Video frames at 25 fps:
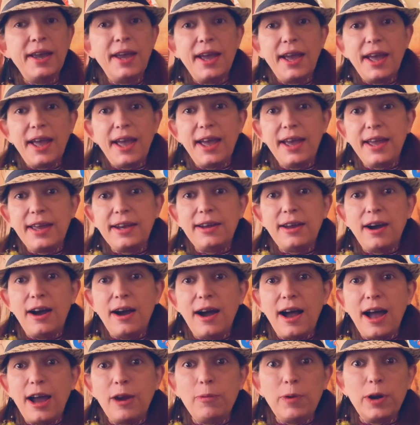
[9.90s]
and
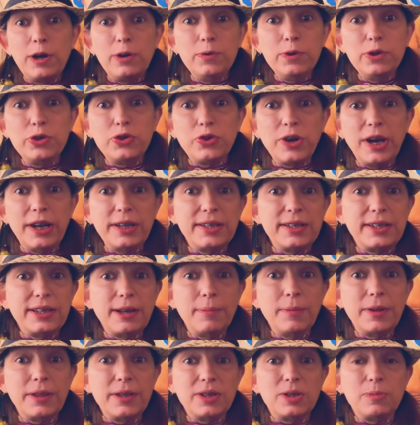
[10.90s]
I want to address
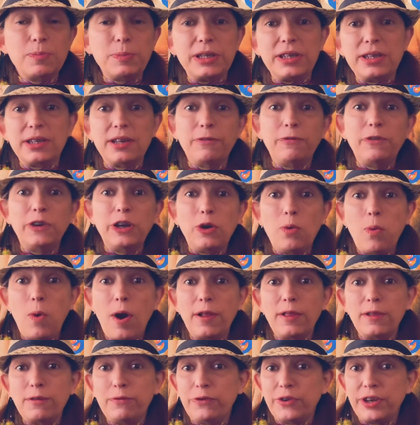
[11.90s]
some of the specific
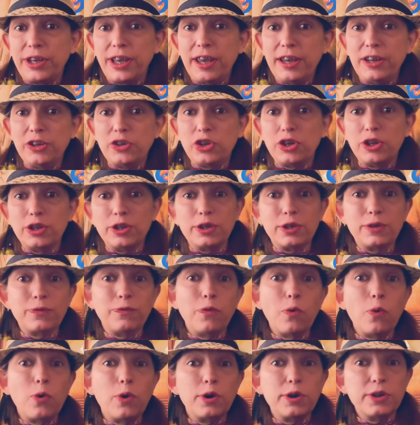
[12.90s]
qualifications
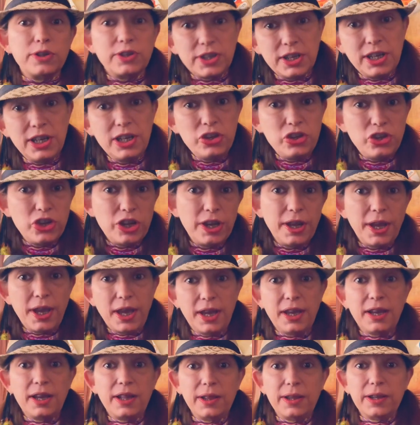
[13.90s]
for teaching
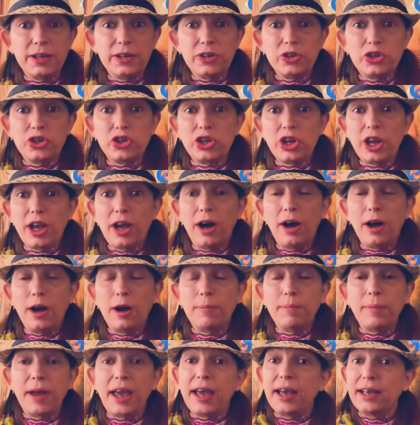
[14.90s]
English
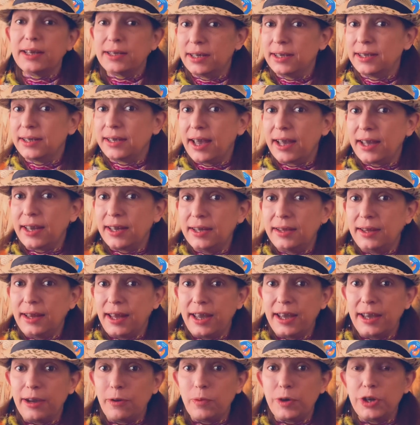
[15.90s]
as a second
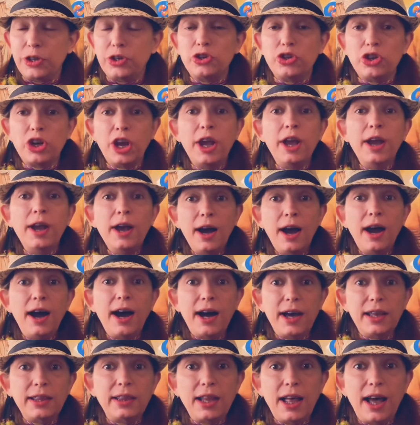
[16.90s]
language
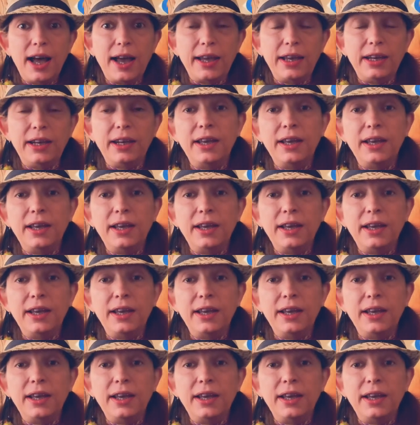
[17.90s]
online.